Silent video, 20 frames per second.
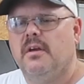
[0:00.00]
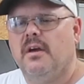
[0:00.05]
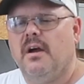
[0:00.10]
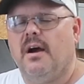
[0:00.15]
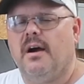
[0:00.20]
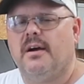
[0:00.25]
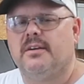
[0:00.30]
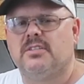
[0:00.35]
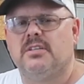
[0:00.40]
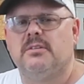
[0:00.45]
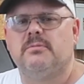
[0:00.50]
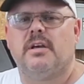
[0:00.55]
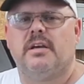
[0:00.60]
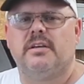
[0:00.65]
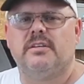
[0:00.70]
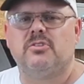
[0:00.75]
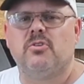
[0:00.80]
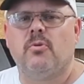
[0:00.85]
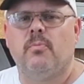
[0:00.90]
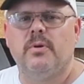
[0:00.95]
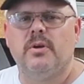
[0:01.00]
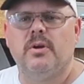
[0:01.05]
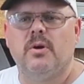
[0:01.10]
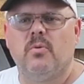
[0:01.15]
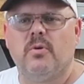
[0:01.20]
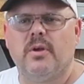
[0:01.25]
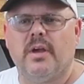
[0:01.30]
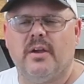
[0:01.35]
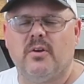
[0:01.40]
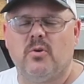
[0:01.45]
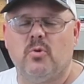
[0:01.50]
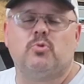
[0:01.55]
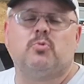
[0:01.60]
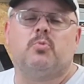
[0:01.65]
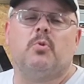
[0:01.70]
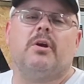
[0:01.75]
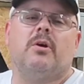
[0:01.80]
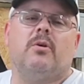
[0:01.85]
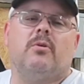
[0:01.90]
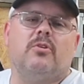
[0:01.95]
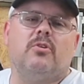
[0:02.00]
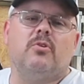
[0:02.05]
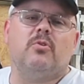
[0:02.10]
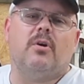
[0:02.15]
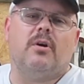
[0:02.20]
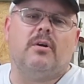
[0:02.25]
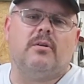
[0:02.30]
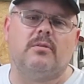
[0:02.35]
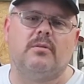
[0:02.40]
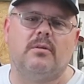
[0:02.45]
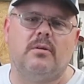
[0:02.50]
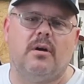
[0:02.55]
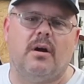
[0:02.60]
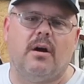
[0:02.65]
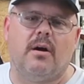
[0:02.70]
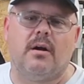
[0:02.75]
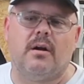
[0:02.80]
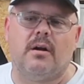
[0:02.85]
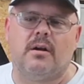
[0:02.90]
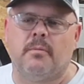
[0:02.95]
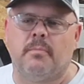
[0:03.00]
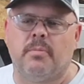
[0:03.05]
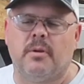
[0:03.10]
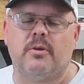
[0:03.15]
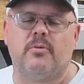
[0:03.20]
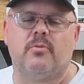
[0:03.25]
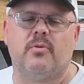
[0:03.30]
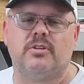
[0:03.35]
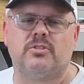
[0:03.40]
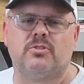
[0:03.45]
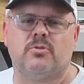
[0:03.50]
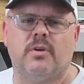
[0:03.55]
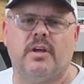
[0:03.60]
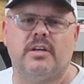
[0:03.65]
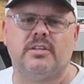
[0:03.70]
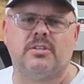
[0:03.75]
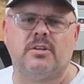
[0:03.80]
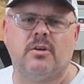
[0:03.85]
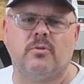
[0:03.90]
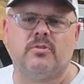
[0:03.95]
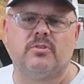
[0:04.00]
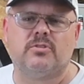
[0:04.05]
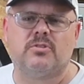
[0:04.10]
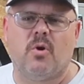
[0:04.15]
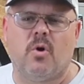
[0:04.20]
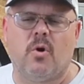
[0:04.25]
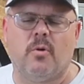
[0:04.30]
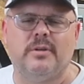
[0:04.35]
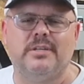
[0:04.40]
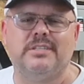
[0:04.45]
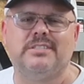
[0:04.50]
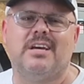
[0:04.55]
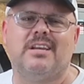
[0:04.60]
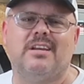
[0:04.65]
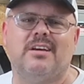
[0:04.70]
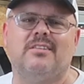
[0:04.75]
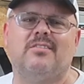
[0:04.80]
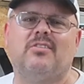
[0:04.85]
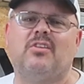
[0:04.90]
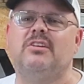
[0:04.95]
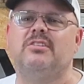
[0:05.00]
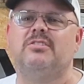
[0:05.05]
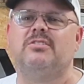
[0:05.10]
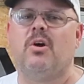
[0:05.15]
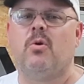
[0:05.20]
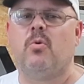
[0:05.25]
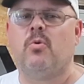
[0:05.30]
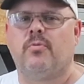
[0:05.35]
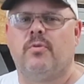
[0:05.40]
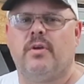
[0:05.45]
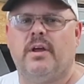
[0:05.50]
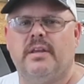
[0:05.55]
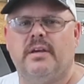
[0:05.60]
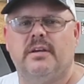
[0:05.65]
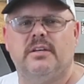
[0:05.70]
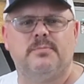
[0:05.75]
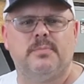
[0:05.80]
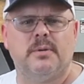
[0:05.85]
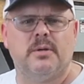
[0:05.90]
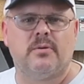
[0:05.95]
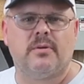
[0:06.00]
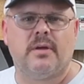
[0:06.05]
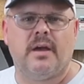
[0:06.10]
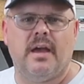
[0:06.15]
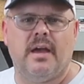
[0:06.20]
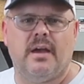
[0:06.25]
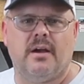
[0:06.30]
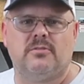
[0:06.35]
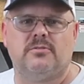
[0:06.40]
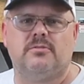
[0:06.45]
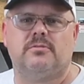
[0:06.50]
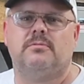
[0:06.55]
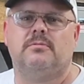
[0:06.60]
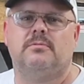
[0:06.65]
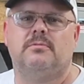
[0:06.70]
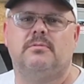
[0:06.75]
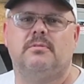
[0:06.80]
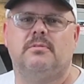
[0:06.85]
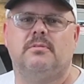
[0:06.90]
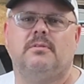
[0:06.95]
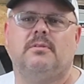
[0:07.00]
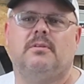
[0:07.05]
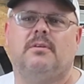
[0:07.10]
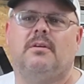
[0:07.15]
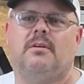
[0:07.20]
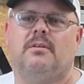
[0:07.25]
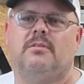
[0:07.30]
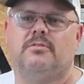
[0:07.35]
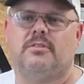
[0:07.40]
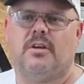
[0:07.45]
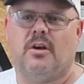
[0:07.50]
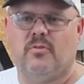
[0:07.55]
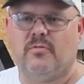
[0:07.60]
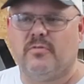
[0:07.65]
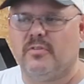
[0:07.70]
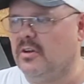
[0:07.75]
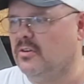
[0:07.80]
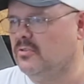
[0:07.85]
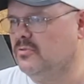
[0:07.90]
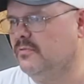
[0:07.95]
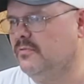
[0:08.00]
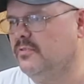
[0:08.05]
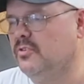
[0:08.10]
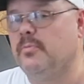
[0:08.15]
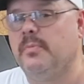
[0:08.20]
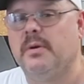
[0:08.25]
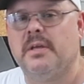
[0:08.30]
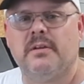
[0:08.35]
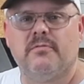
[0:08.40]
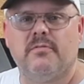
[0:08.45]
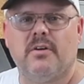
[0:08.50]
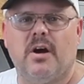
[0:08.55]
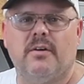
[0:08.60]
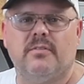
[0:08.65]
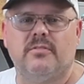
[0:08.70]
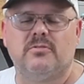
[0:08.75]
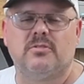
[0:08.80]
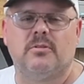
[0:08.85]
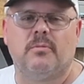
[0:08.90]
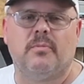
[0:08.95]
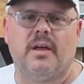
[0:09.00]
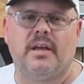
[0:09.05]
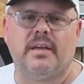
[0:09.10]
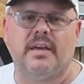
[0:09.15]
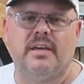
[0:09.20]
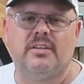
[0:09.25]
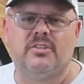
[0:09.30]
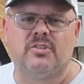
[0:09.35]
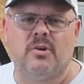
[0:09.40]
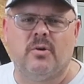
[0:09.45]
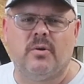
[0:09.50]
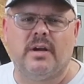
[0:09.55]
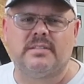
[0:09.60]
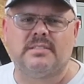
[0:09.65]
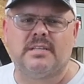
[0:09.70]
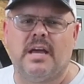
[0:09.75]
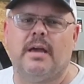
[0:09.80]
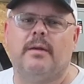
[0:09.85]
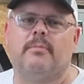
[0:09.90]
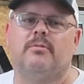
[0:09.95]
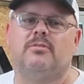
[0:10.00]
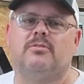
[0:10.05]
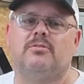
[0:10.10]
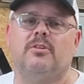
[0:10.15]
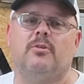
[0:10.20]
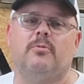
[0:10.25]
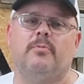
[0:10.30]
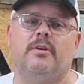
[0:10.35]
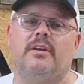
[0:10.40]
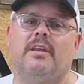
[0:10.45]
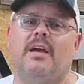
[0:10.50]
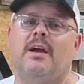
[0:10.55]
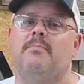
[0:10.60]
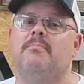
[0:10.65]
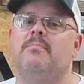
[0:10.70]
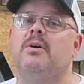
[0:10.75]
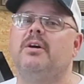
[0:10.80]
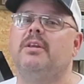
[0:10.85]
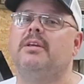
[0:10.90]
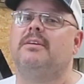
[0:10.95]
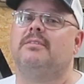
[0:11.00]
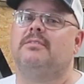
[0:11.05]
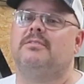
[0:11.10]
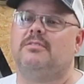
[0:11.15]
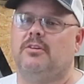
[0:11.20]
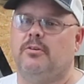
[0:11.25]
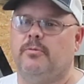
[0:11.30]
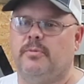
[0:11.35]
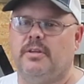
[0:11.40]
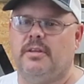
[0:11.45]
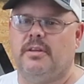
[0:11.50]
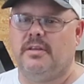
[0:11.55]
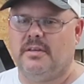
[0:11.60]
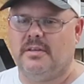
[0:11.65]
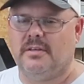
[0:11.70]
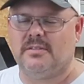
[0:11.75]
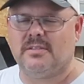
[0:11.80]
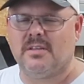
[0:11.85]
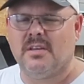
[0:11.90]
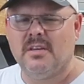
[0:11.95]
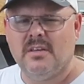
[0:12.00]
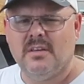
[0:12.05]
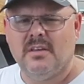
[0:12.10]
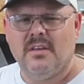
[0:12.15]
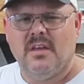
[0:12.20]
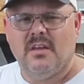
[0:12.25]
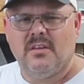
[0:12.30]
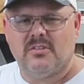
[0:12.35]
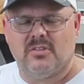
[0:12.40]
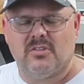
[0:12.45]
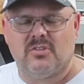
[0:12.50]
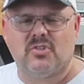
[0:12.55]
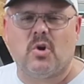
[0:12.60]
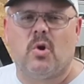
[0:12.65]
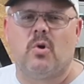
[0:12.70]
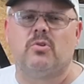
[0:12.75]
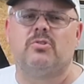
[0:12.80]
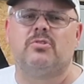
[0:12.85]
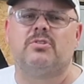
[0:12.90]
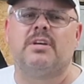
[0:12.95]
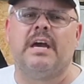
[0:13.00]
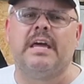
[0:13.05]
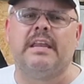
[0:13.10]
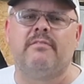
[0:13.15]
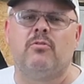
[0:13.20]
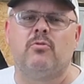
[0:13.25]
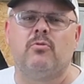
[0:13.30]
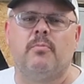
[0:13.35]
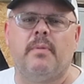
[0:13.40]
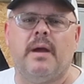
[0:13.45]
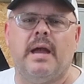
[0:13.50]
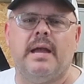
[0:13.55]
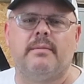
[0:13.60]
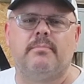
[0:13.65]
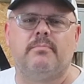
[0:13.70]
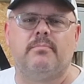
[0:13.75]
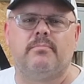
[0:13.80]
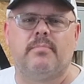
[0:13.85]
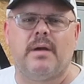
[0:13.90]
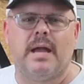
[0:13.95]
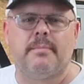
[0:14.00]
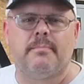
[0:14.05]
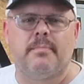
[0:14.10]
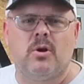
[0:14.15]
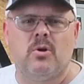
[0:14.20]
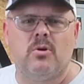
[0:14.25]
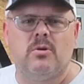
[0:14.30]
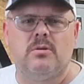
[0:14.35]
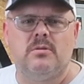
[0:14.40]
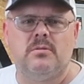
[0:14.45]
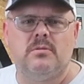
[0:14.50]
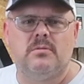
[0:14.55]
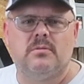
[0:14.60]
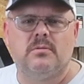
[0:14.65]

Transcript: it seems like it's going to be okay. Of course, we're going to do a complete restoration on this car, but he's got other things going right now. He's building a house. So for those of you who've been involved in something like that, you know how time consuming and how money consuming it is. So the Charger's kind of on the back burner.